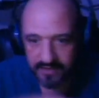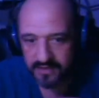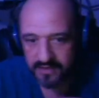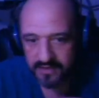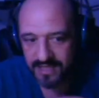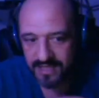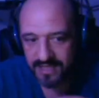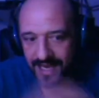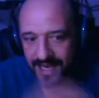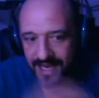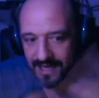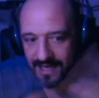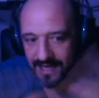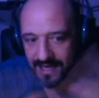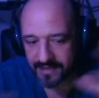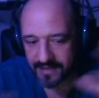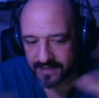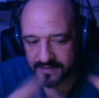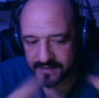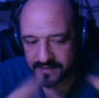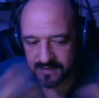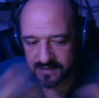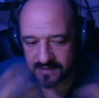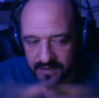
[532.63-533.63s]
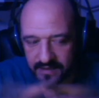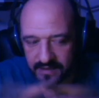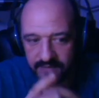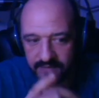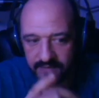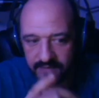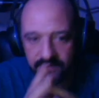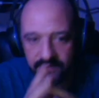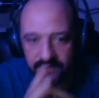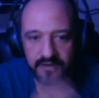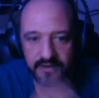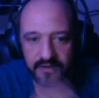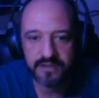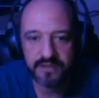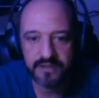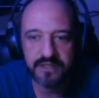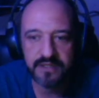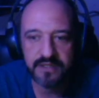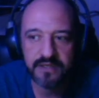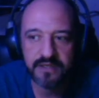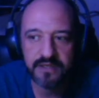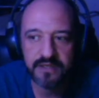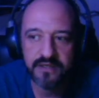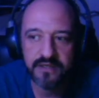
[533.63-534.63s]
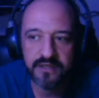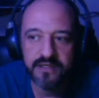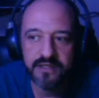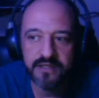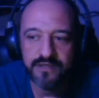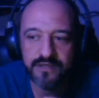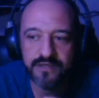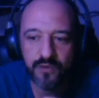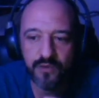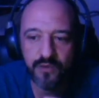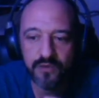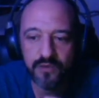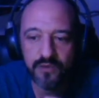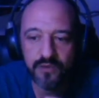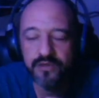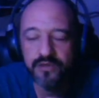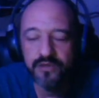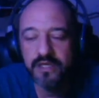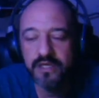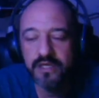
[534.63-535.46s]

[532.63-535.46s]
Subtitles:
There's aliens and stuff in this world.